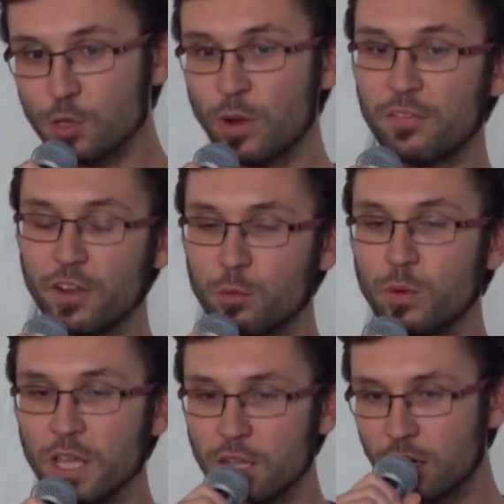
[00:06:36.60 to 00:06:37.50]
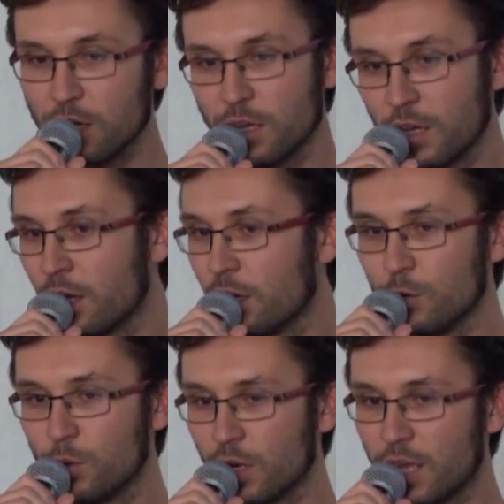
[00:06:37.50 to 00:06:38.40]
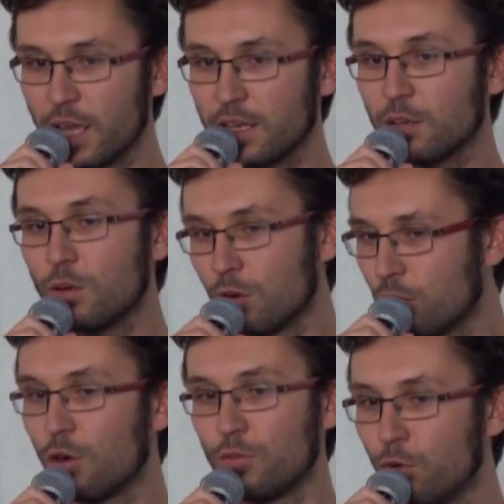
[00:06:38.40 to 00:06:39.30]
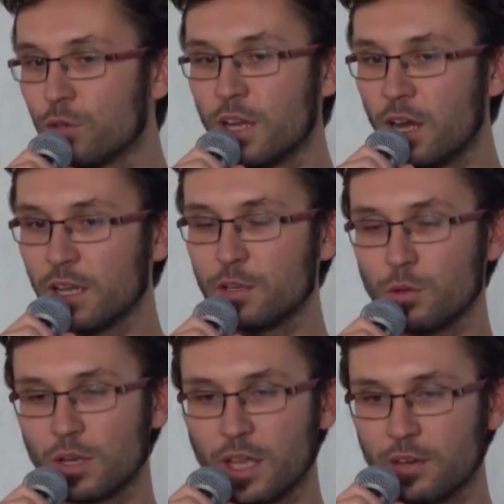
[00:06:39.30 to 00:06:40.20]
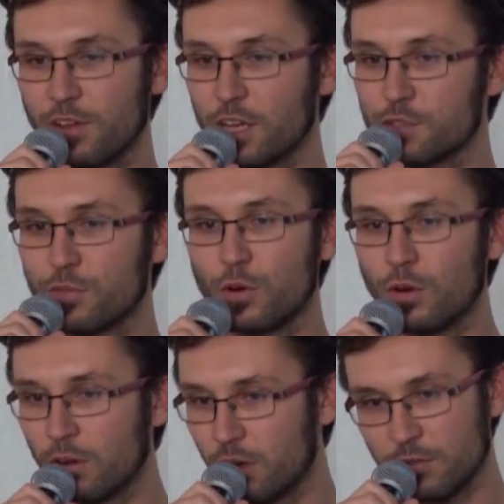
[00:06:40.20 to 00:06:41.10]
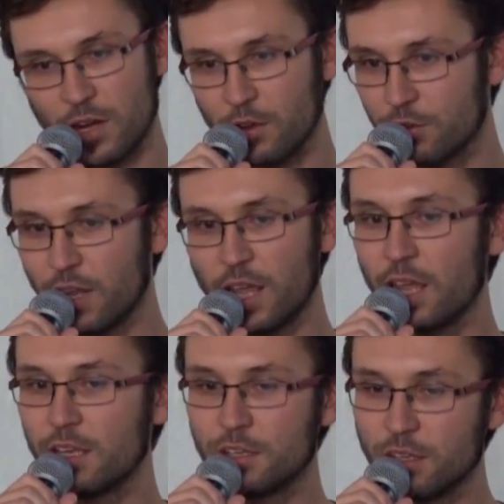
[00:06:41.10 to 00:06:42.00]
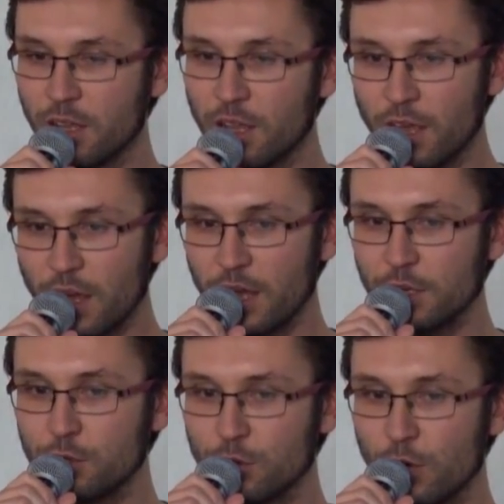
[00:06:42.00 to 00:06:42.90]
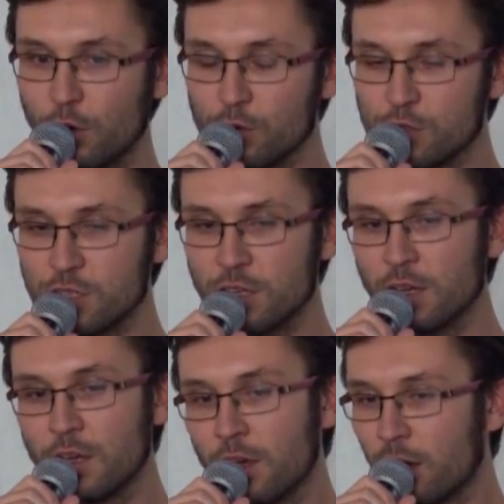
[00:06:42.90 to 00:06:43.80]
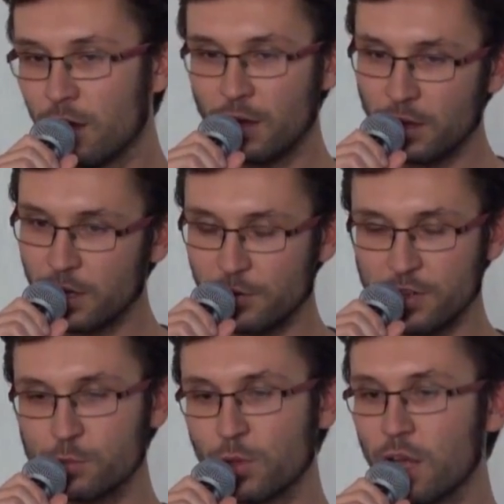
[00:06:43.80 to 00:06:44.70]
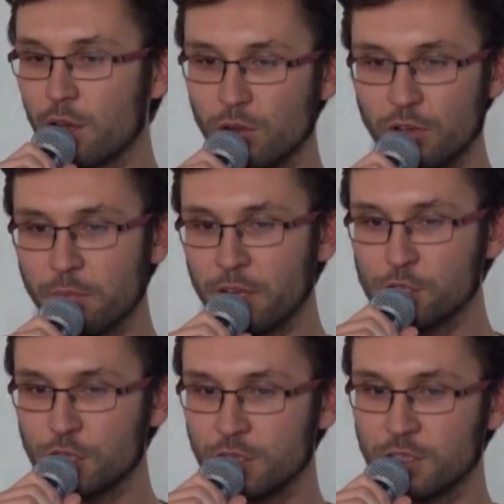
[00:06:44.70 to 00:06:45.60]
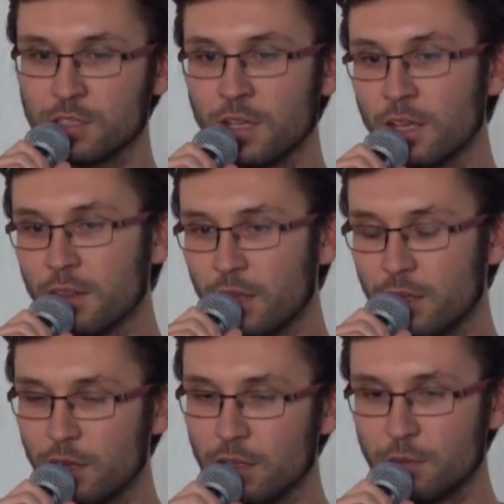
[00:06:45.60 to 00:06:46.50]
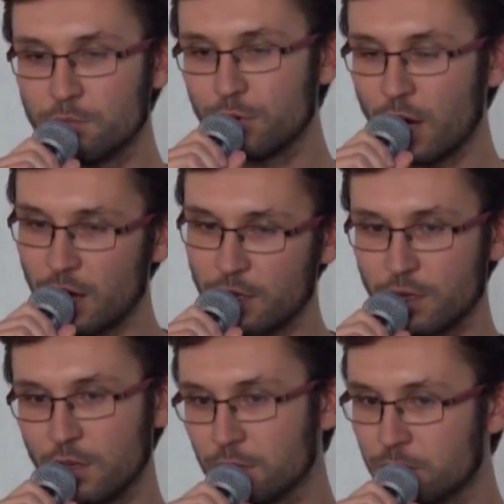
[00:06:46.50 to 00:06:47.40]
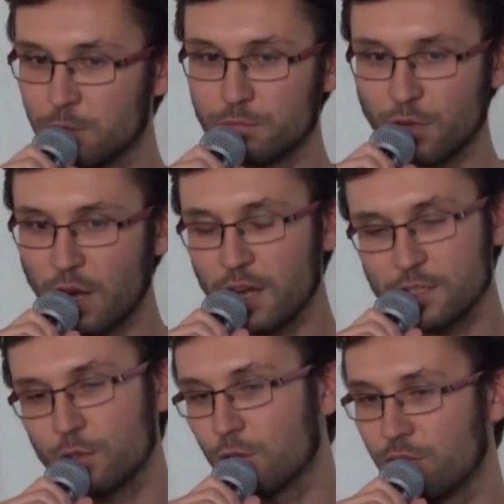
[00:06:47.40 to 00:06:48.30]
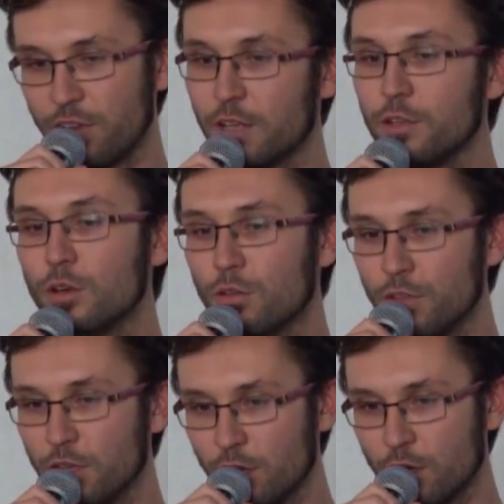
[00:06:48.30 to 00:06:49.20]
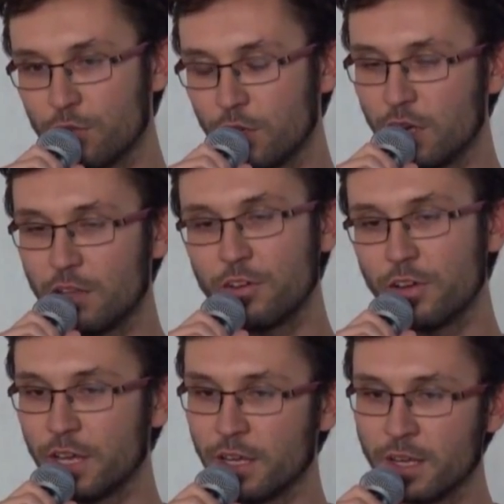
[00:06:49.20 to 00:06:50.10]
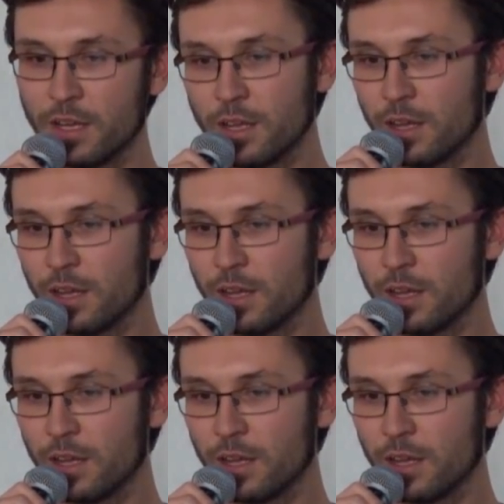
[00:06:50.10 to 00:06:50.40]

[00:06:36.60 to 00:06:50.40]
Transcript: So every week you will get, or fortnight, you will get veg for around 8 euros. Here is what I already mentioned, that the price or the value of the delivery